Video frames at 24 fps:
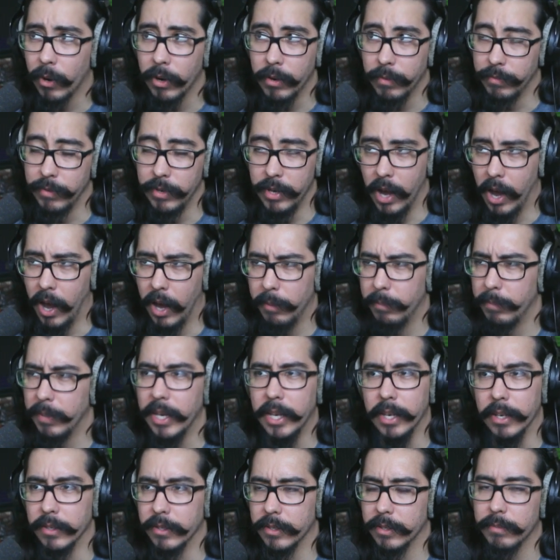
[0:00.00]
Or not,
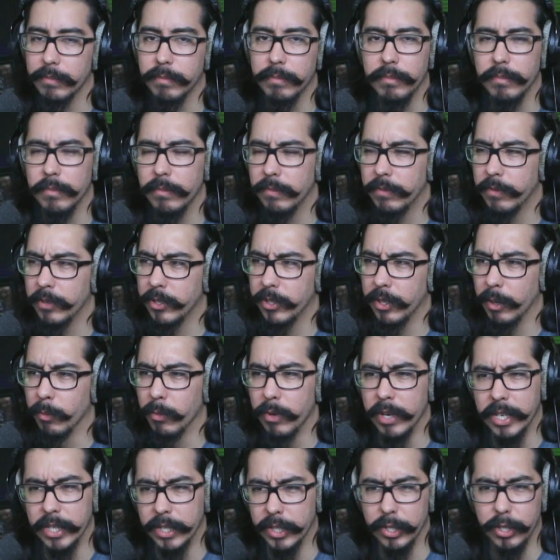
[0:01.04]
because for
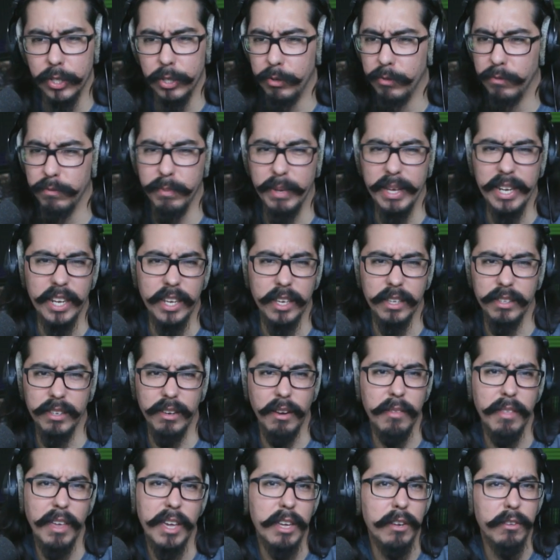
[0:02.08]
some reason you've made it
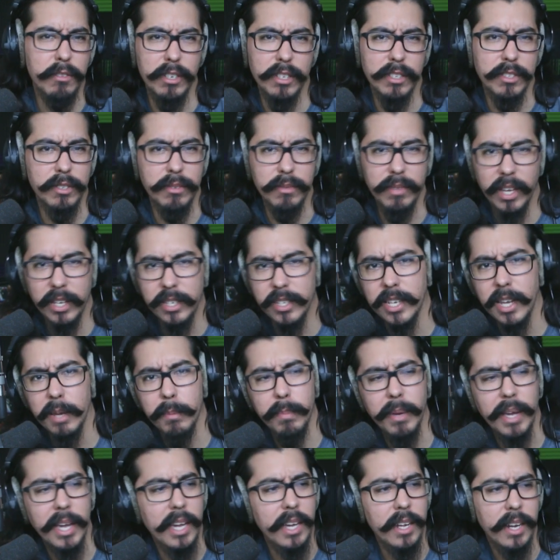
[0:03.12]
clear that you just do that to
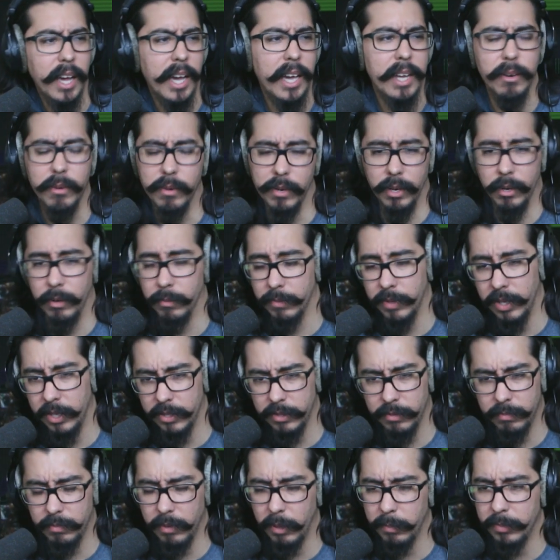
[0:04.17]
get paid. I don't know.
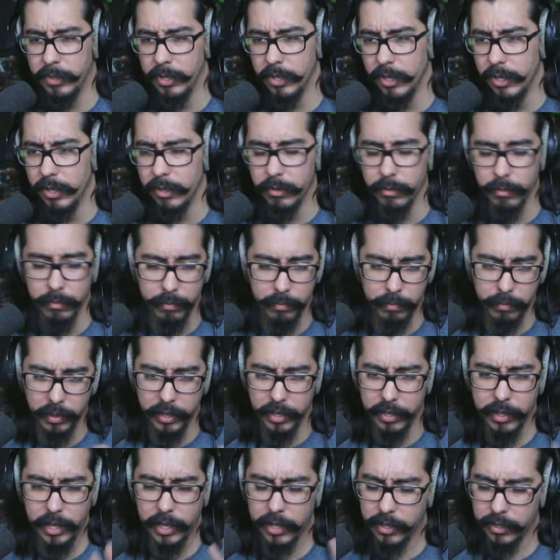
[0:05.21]
That's up to you,
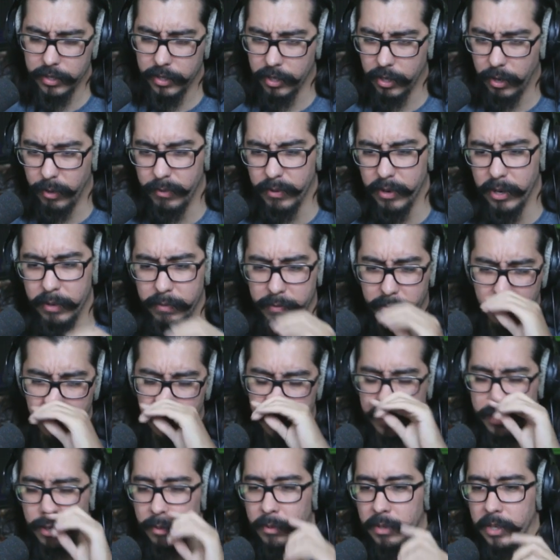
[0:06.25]
but that doesn't go very far.
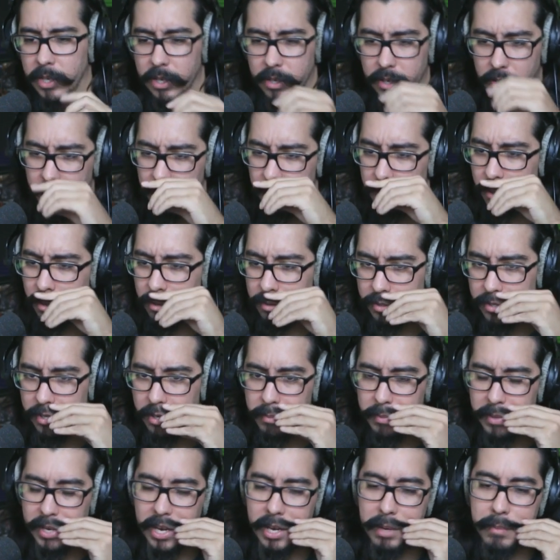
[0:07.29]
That's not really a good
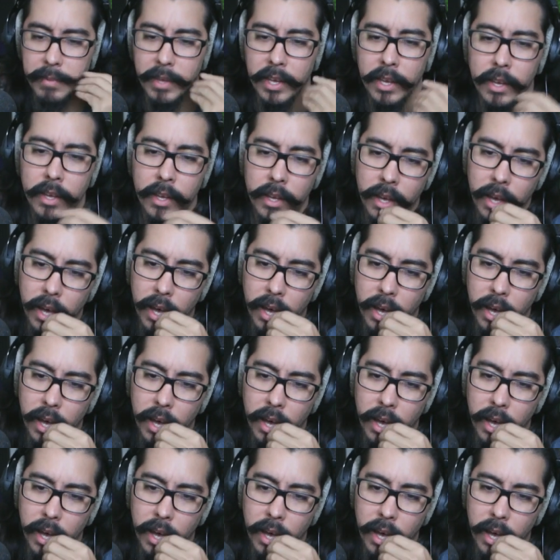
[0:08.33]
long-term game.